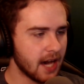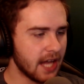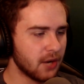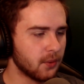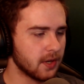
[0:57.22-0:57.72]
I
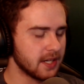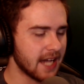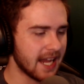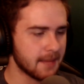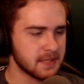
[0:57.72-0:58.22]
know we're
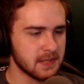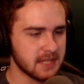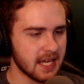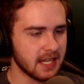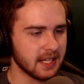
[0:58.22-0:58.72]
9 episodes
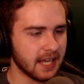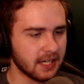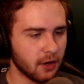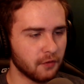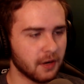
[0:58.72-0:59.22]
in and
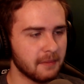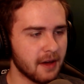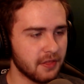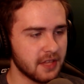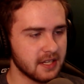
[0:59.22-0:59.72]
like over a
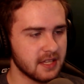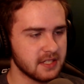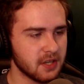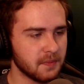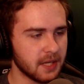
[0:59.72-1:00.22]
month into
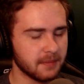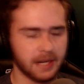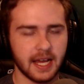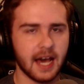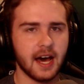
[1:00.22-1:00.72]
this opening,
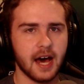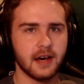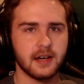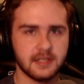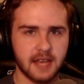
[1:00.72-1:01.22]
but
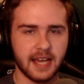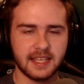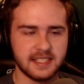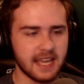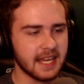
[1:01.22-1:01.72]
I
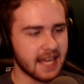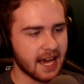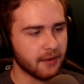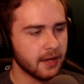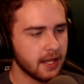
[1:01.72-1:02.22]
can say it now.